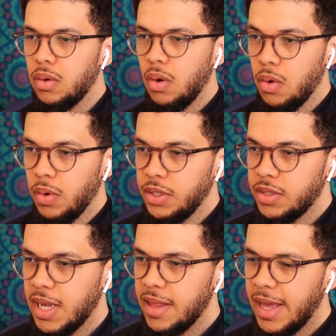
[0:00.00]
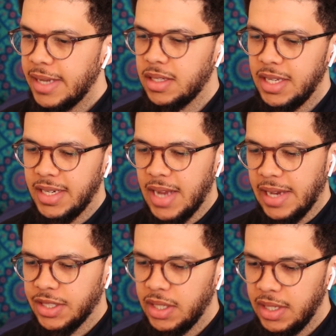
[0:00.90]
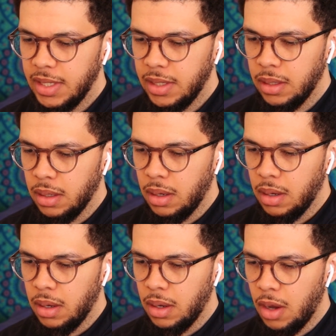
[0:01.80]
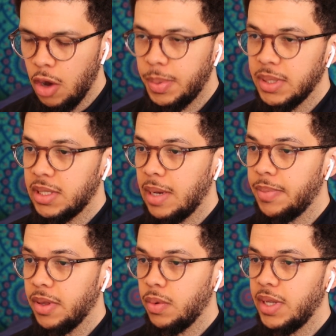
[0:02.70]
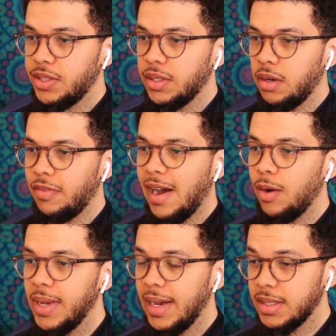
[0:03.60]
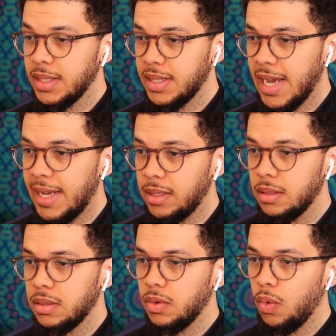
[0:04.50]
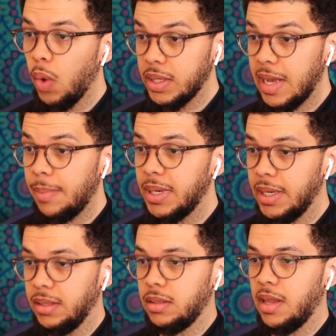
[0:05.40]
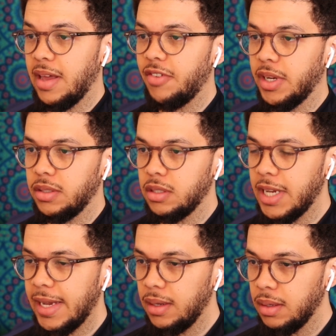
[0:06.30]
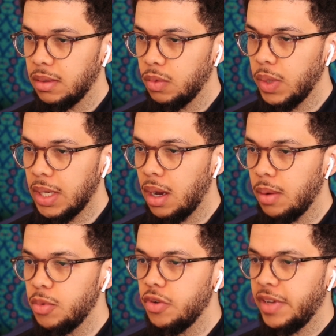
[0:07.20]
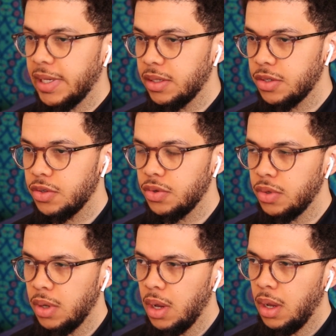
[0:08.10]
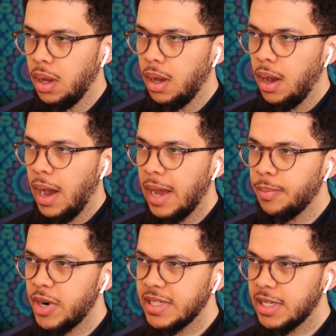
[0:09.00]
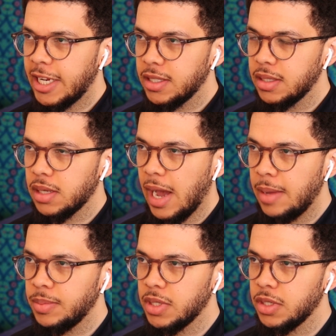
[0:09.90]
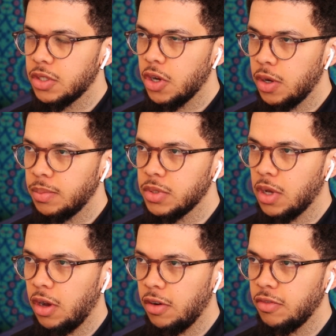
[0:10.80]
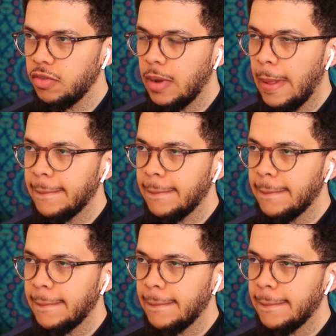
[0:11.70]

Gogo, when you say that, it actually opens up the question of how we understand what's happening in South Africa today. We are moving into unprecedented times in terms of